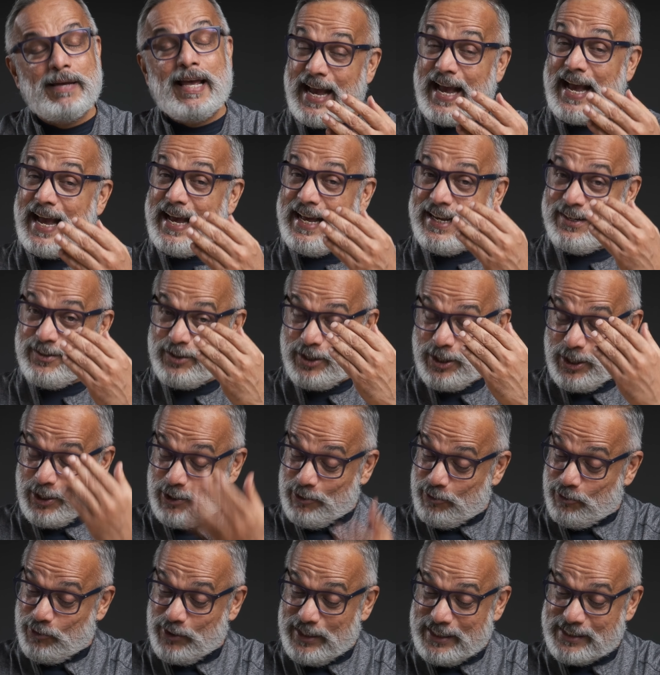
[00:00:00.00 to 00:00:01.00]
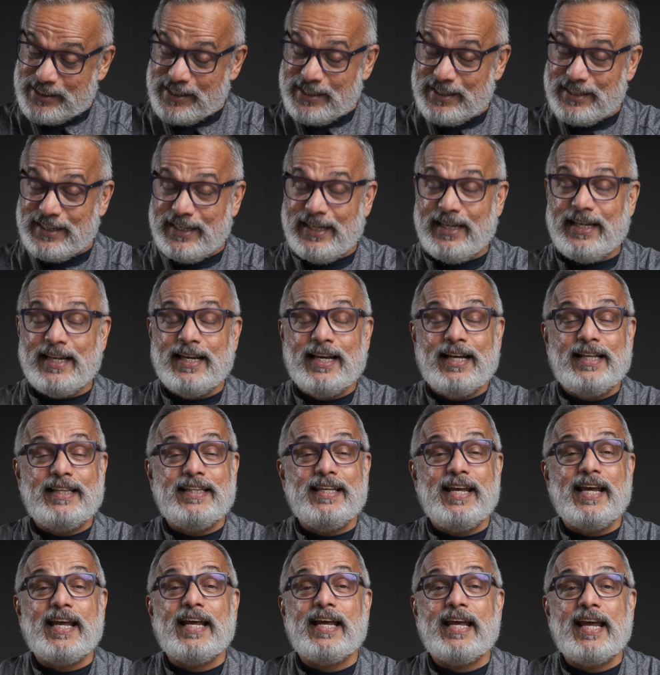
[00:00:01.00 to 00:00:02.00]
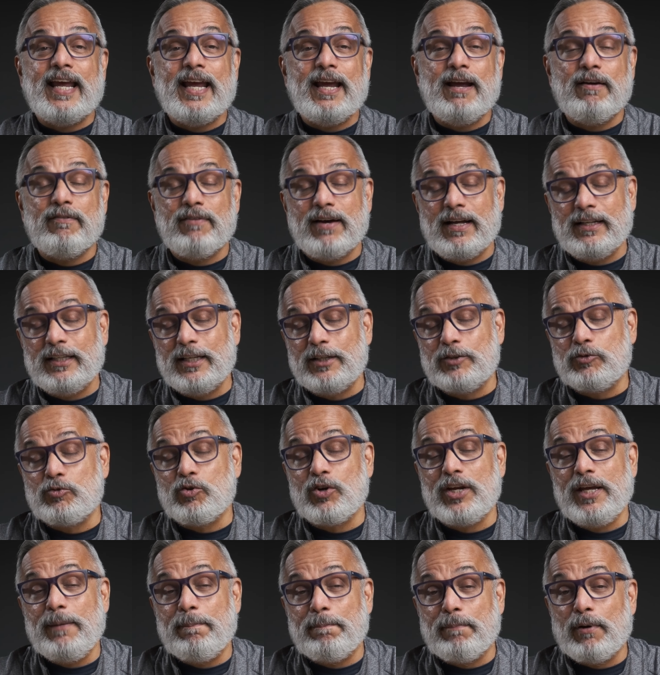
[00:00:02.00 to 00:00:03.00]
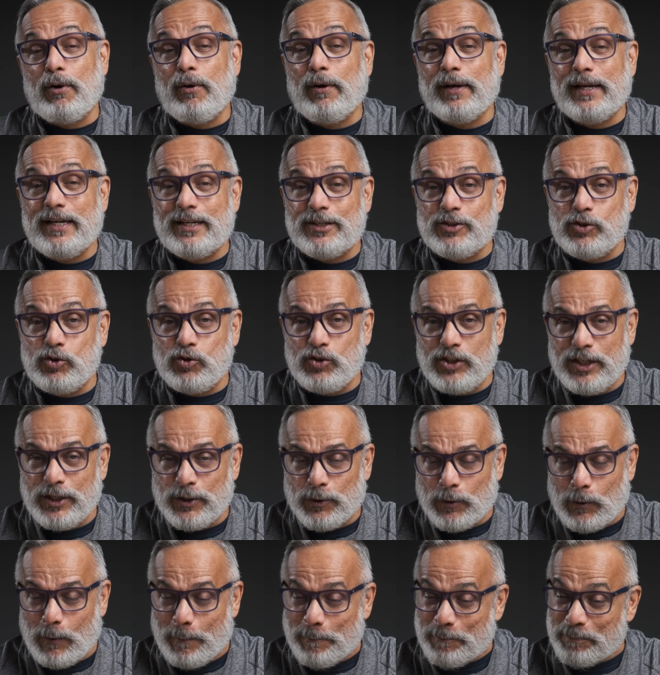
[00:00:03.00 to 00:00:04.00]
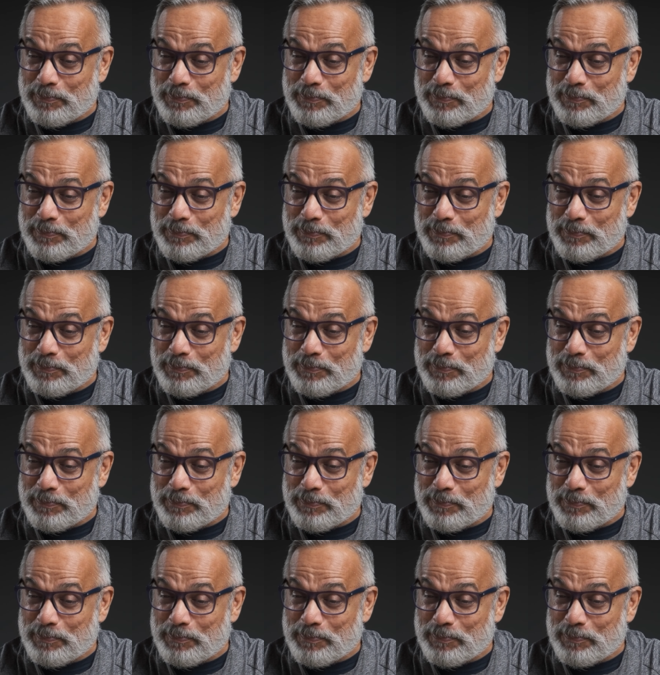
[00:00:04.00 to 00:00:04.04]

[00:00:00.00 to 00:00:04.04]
and recently they gave the 3.0.